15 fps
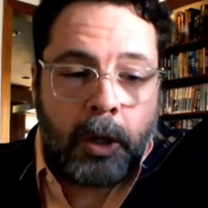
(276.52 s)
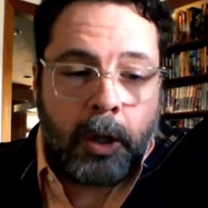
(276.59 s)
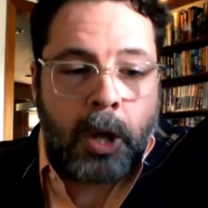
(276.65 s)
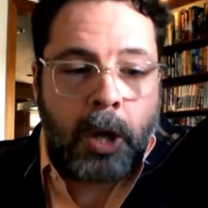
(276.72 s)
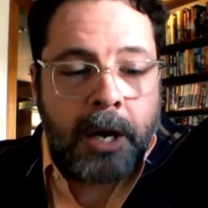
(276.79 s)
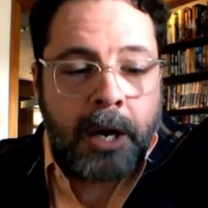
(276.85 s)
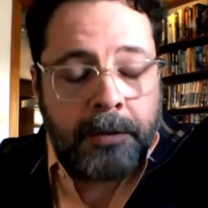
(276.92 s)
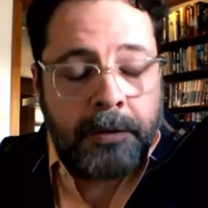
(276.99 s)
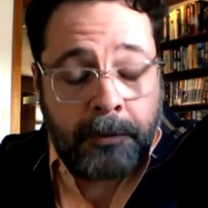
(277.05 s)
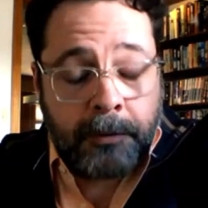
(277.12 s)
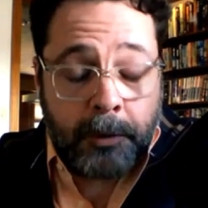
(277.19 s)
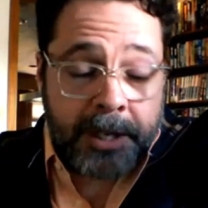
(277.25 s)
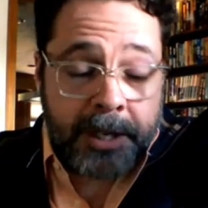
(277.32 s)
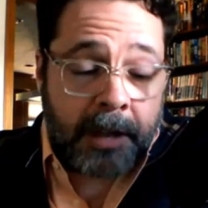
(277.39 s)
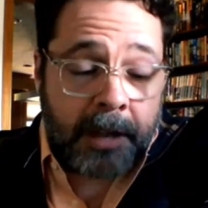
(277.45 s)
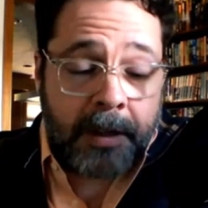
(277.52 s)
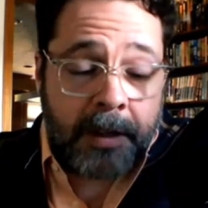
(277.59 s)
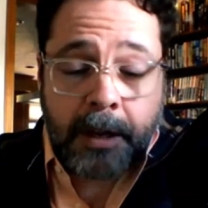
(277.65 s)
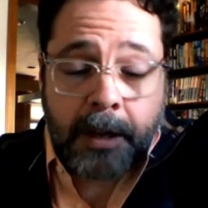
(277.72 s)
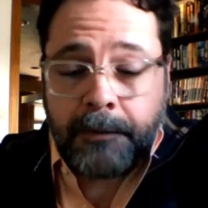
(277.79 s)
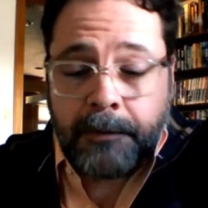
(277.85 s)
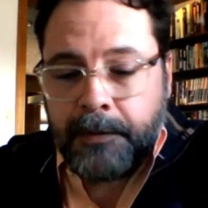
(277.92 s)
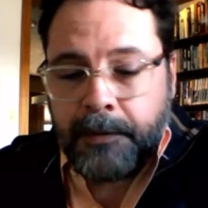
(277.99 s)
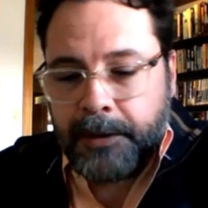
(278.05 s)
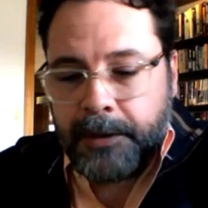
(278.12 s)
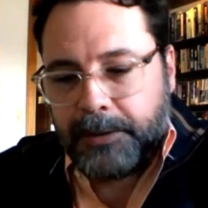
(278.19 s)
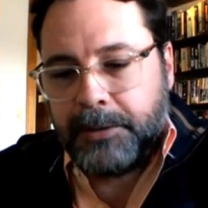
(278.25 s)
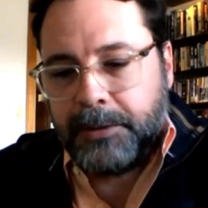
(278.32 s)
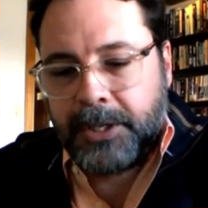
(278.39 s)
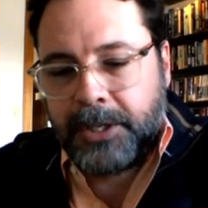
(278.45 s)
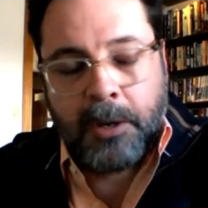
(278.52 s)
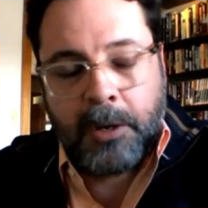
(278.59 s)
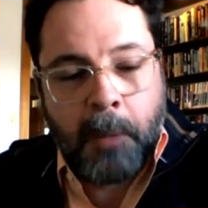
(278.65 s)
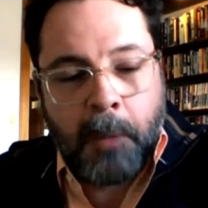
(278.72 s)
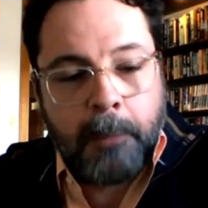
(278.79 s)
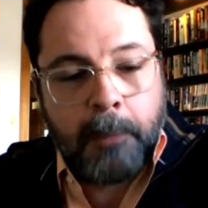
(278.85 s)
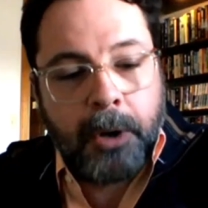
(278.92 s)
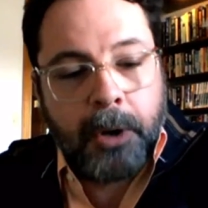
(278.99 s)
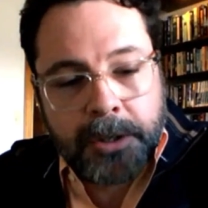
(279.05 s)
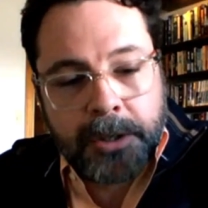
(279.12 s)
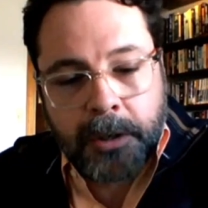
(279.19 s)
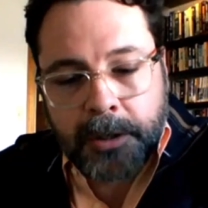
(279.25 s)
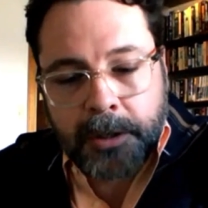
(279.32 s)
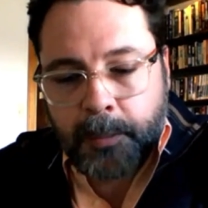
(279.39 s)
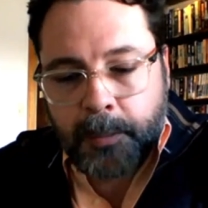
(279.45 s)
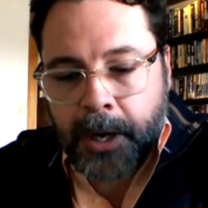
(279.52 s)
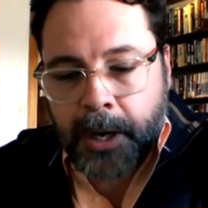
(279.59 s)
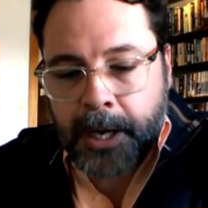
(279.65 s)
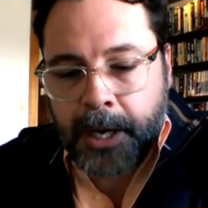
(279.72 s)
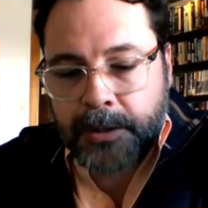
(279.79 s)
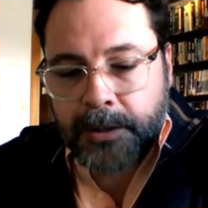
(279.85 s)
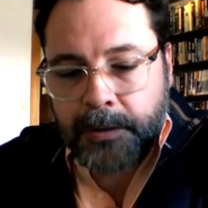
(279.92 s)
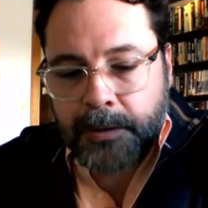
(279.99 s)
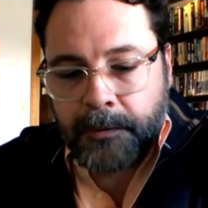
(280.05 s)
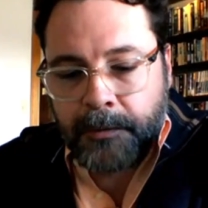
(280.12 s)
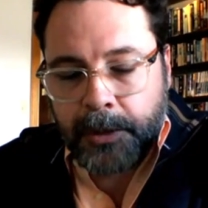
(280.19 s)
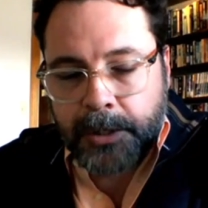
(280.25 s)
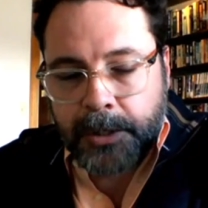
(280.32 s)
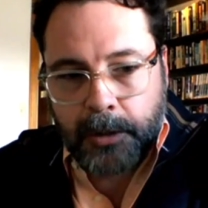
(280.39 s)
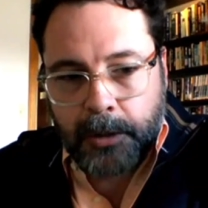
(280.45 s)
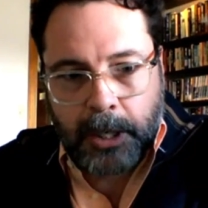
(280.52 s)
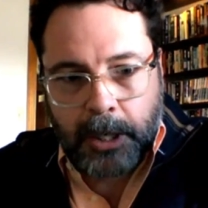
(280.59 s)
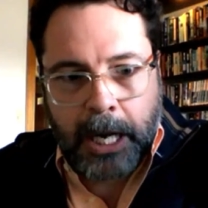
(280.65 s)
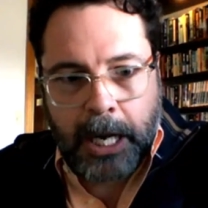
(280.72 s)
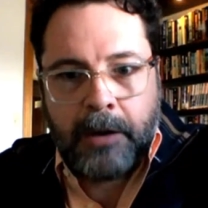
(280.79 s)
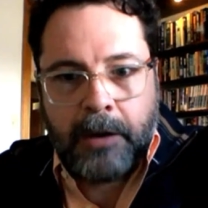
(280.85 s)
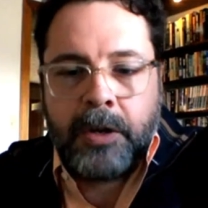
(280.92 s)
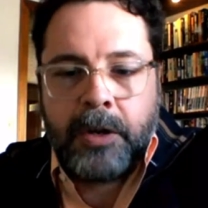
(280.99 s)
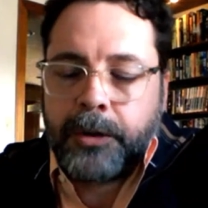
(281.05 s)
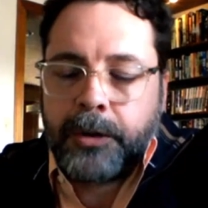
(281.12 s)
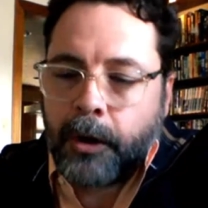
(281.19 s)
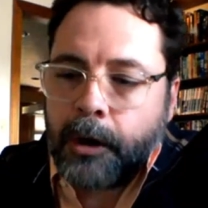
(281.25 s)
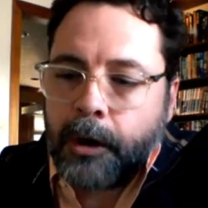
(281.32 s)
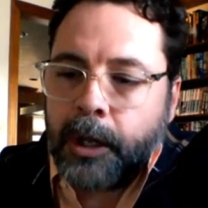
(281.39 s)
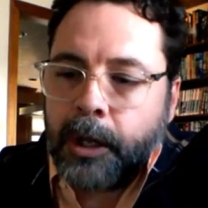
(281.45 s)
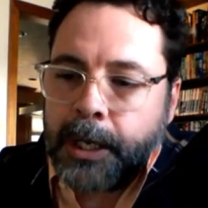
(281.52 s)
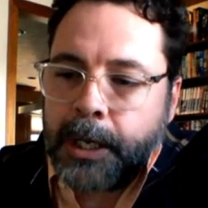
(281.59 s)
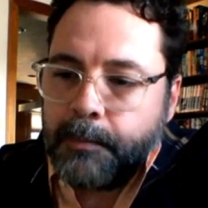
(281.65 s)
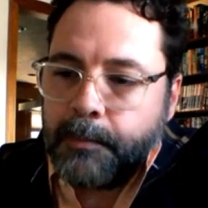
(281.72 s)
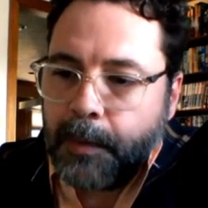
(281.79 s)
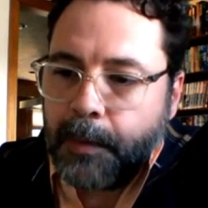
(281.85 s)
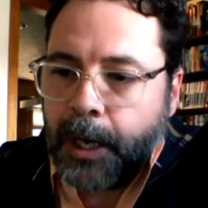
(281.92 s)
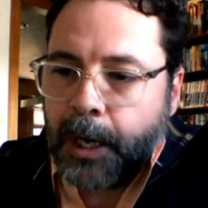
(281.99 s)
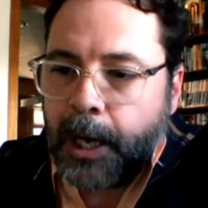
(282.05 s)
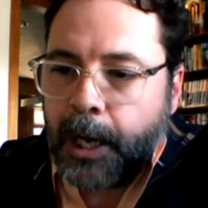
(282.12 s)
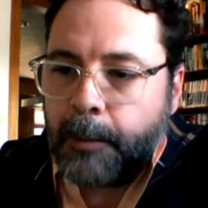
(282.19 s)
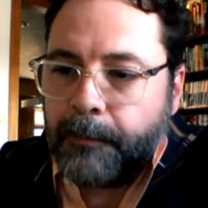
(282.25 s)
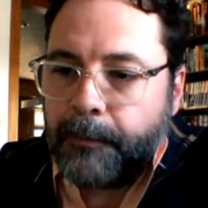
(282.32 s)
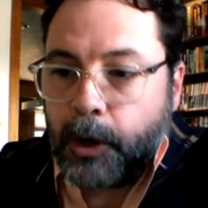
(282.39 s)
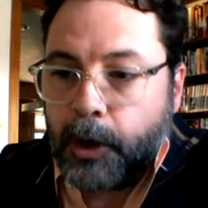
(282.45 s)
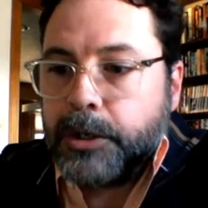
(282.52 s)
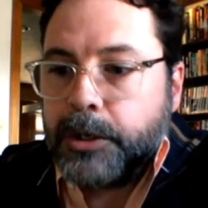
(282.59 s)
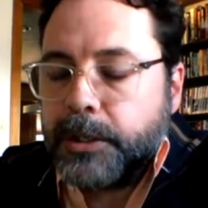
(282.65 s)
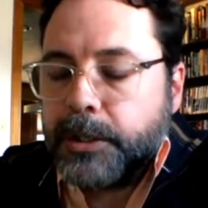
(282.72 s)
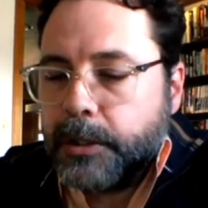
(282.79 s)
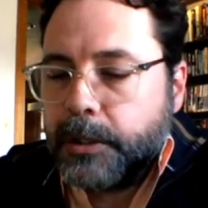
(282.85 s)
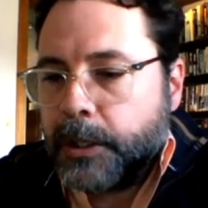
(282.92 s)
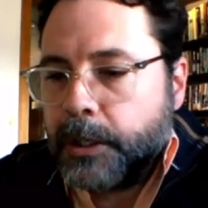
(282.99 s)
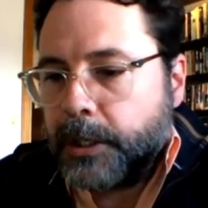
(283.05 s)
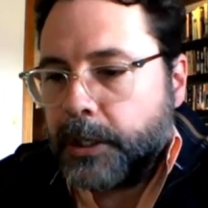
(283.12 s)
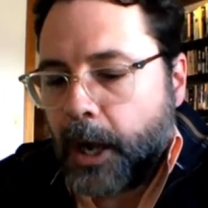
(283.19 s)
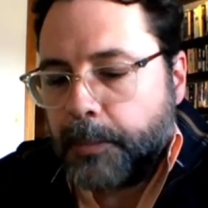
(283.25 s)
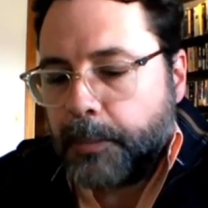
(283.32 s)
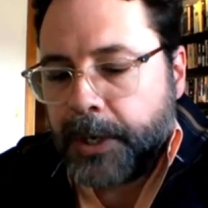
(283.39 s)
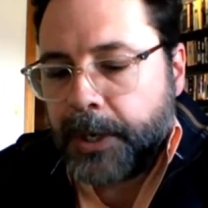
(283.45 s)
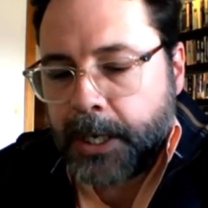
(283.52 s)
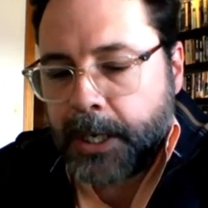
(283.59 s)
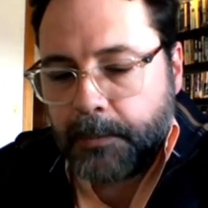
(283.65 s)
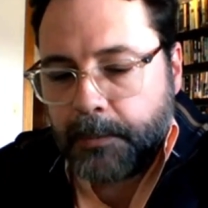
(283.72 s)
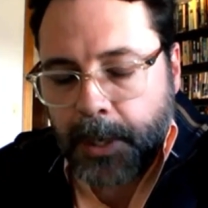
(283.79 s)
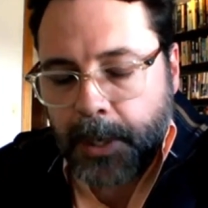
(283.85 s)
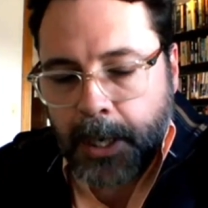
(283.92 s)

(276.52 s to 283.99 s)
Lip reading: a lot of different ways. I think if just in my personal experience, if we just look kind of internally first at the company,